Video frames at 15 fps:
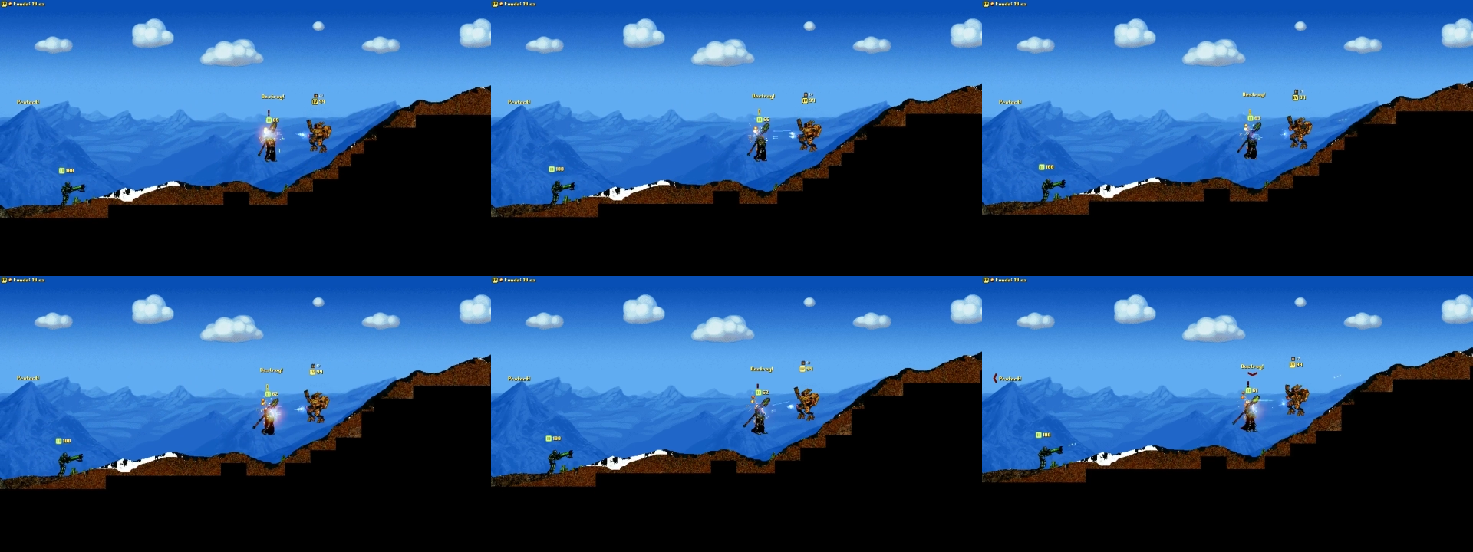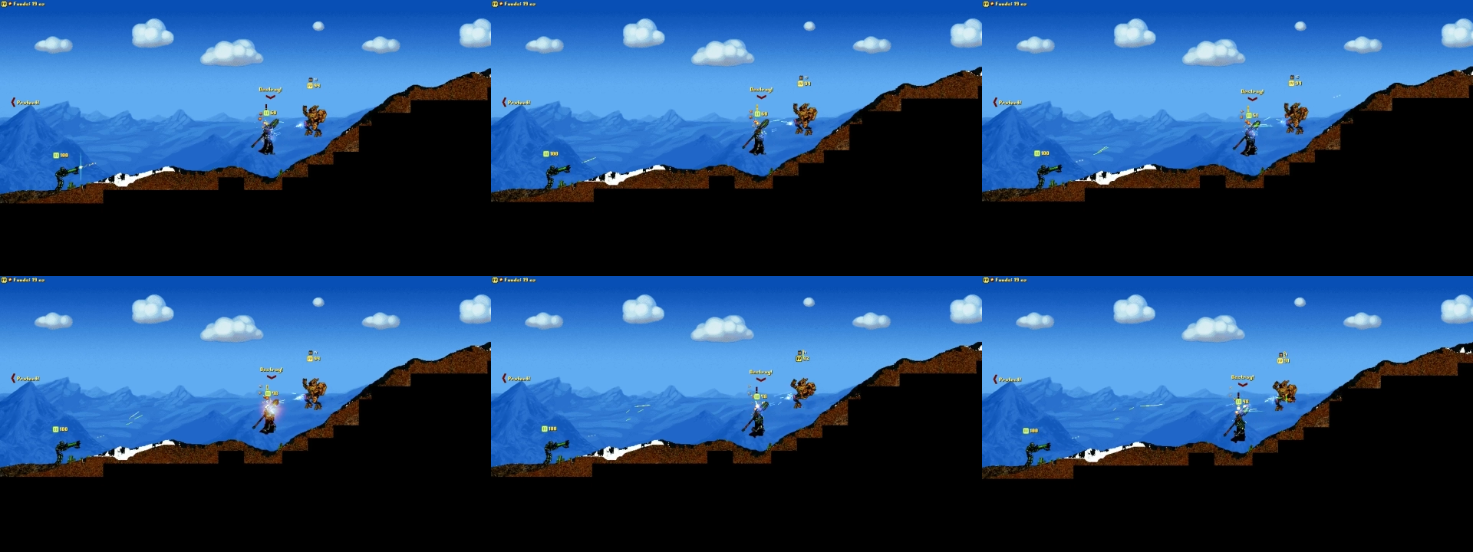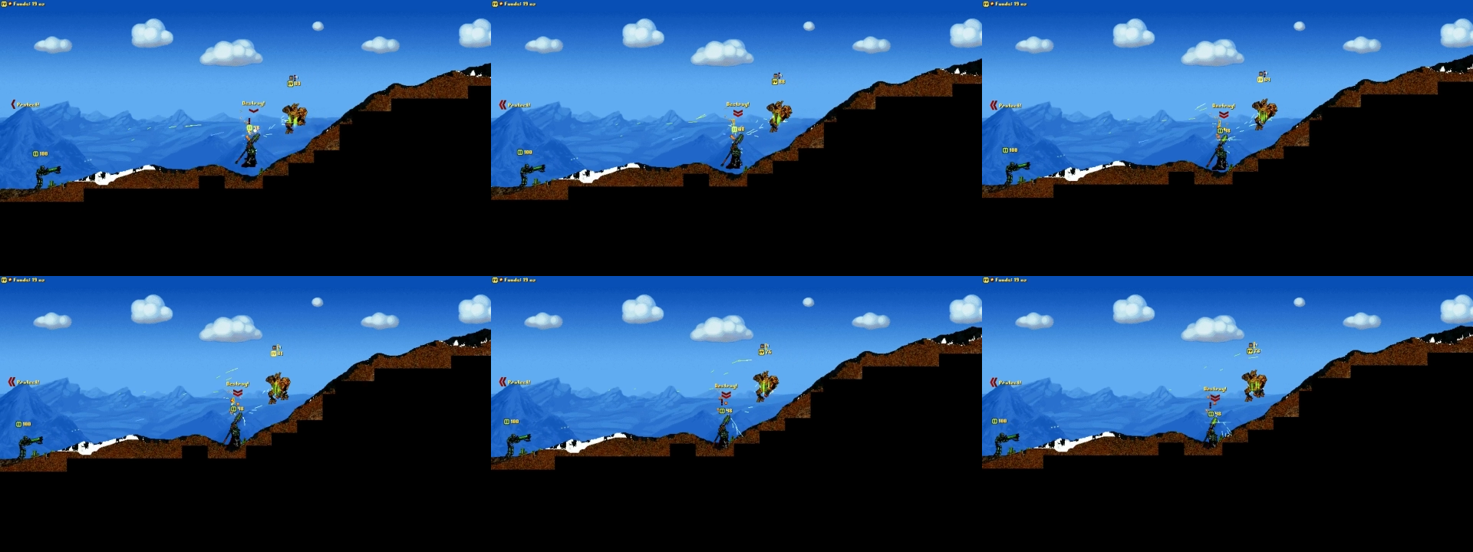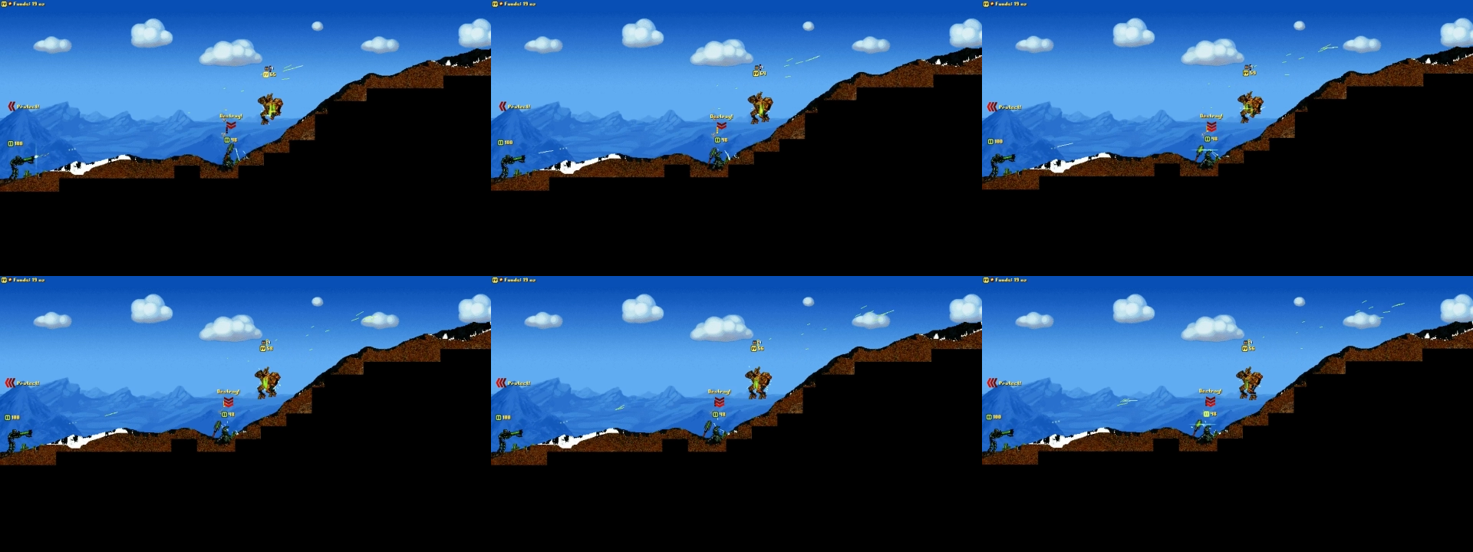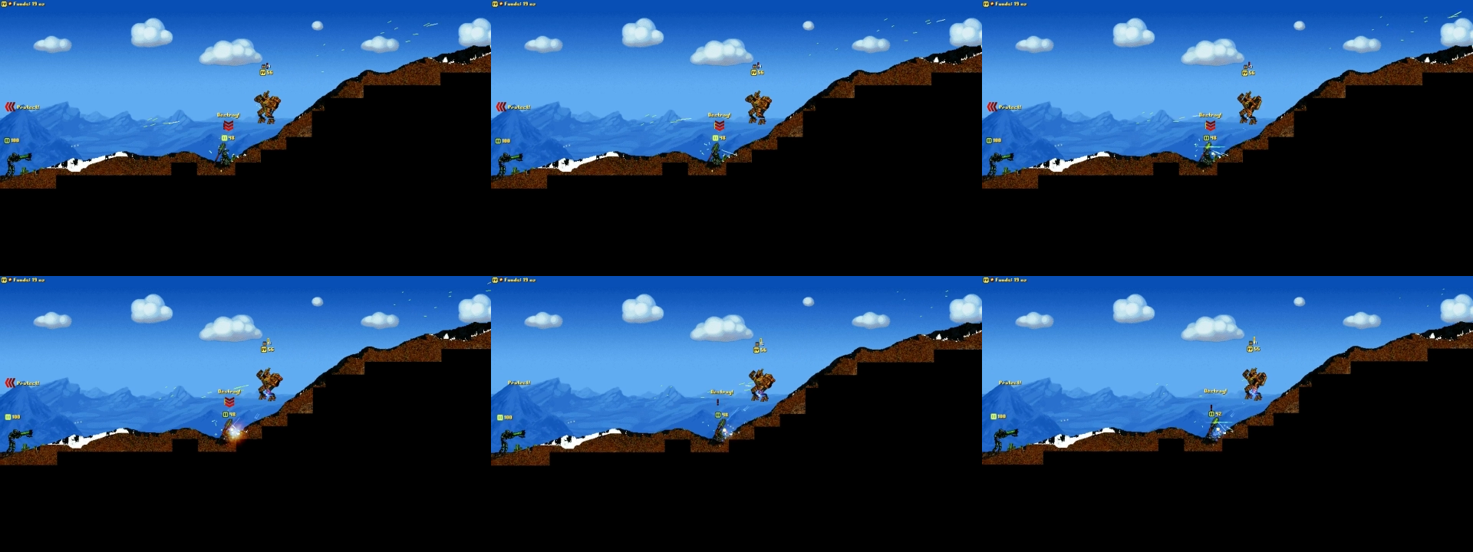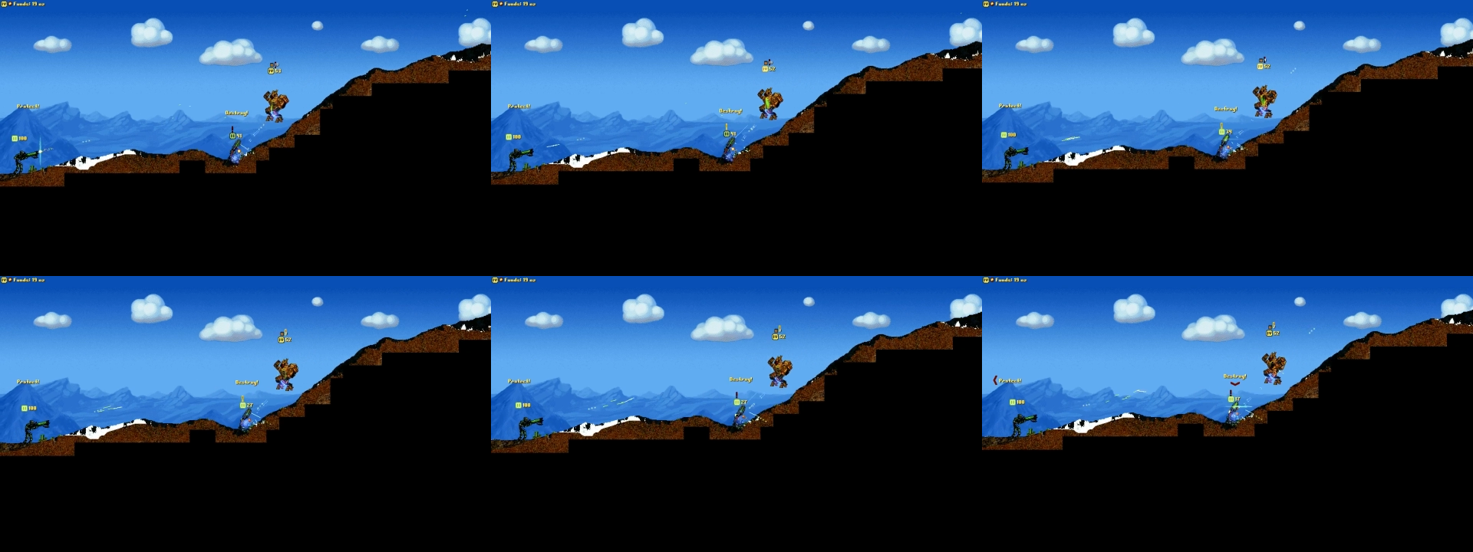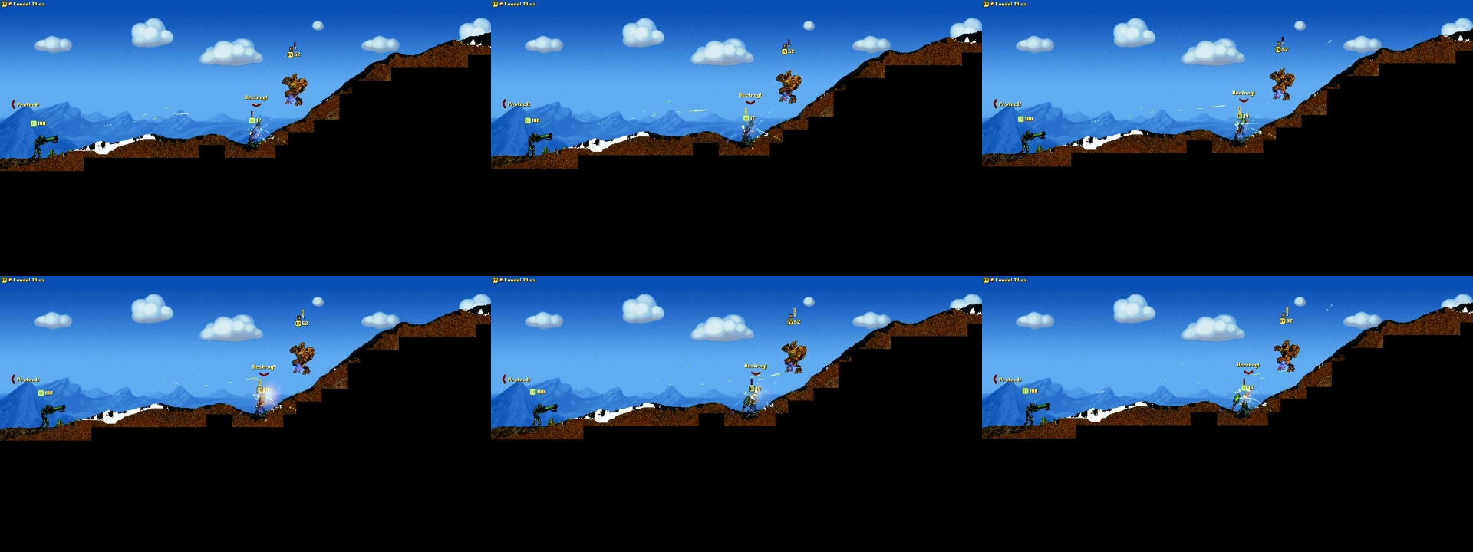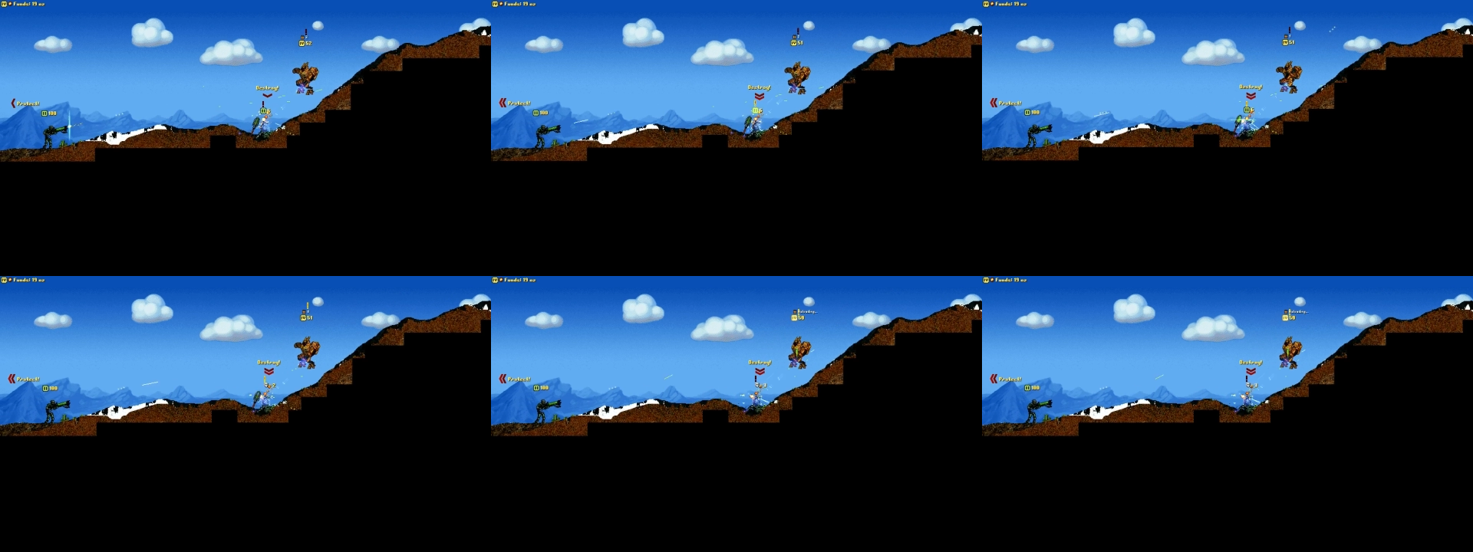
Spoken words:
[unreadable: no face in view]